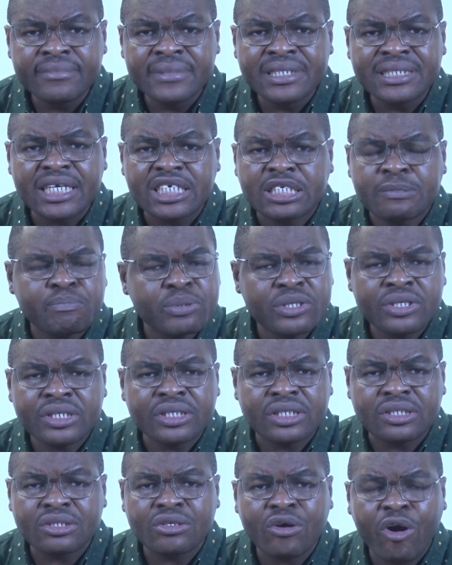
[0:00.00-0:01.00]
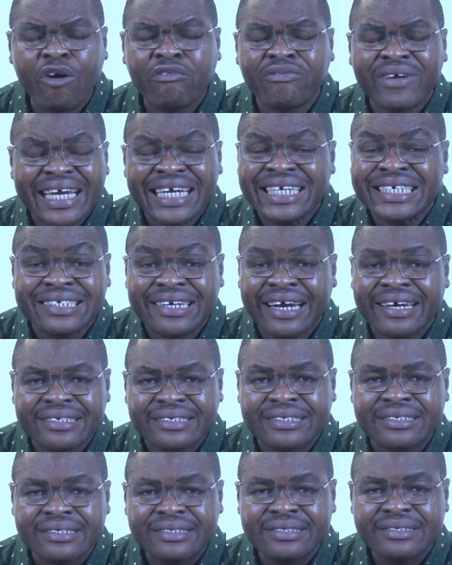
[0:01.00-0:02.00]
It's a spirit of
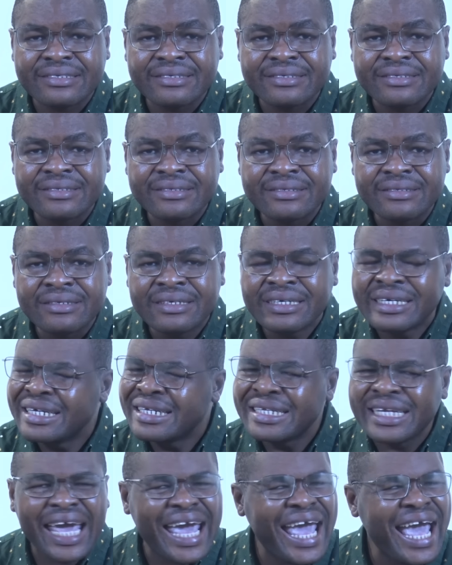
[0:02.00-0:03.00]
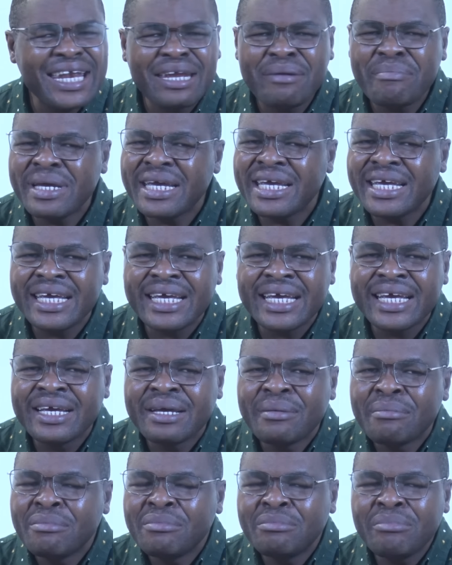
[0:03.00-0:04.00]
hindrance. The enemy,
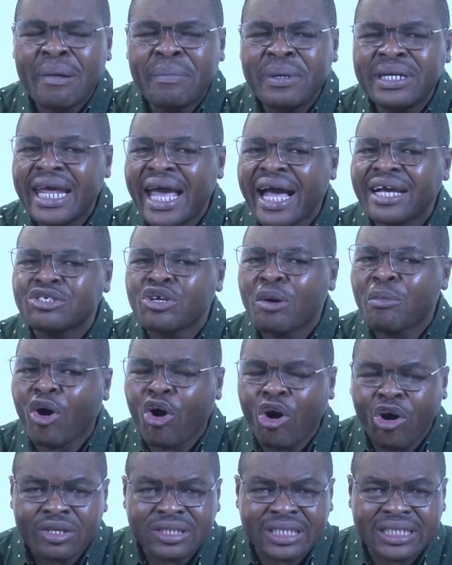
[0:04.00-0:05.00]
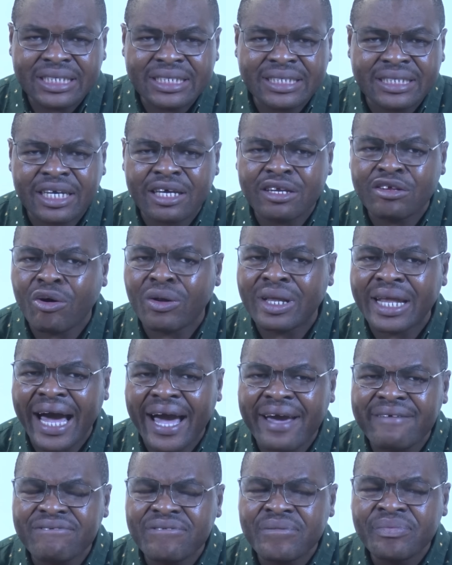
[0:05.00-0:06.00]
maybe there are some curses in your
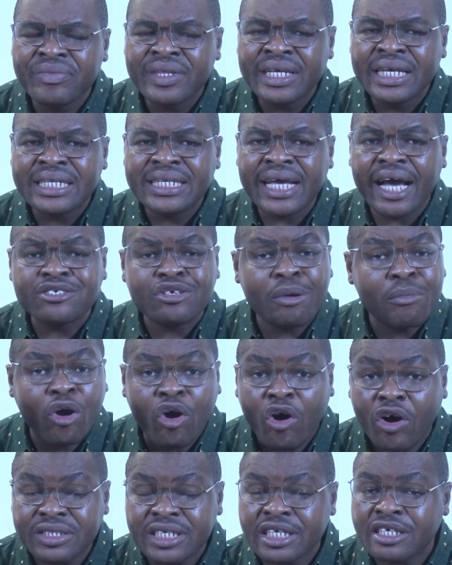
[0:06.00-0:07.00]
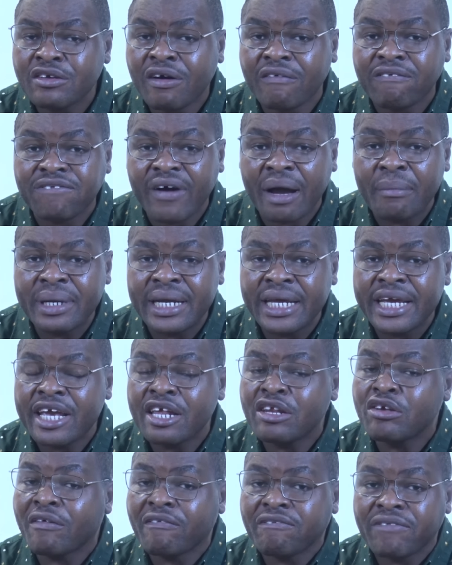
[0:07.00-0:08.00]
life, there are some curses in your family,
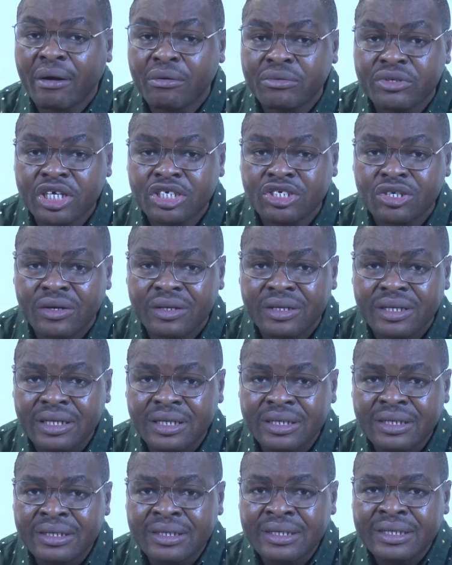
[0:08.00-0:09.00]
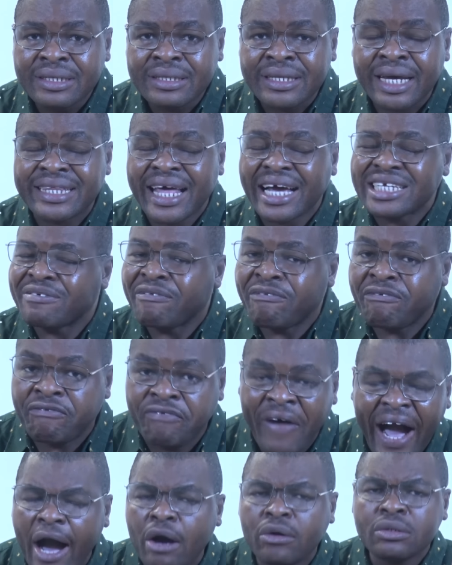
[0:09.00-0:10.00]
in your foundation, that has
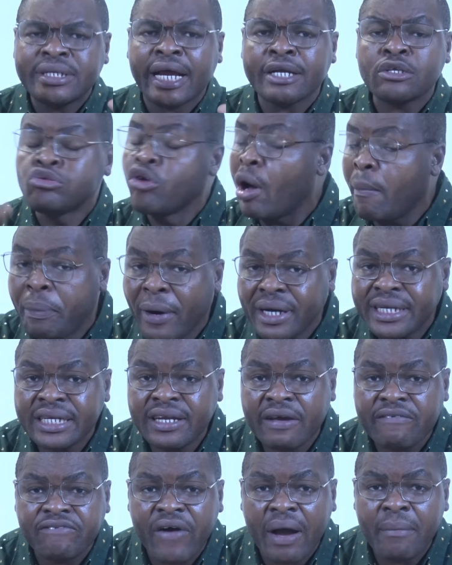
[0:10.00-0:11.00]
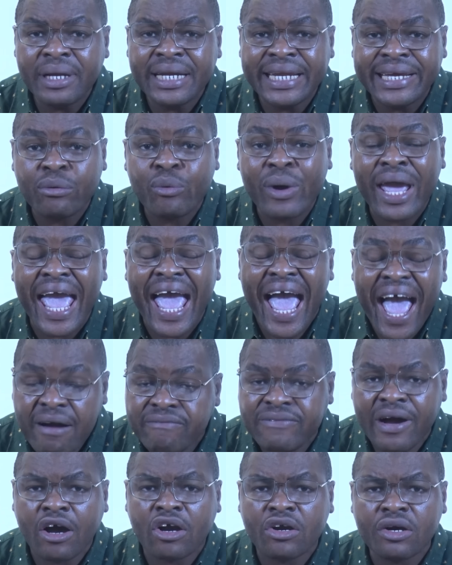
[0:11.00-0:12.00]
vowed that nobody in the family will
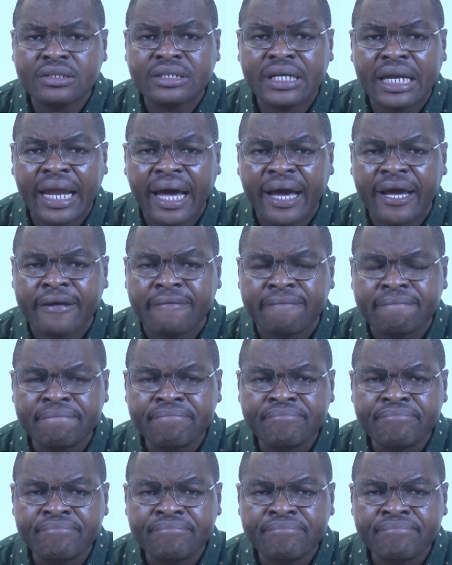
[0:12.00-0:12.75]
ever cross the line,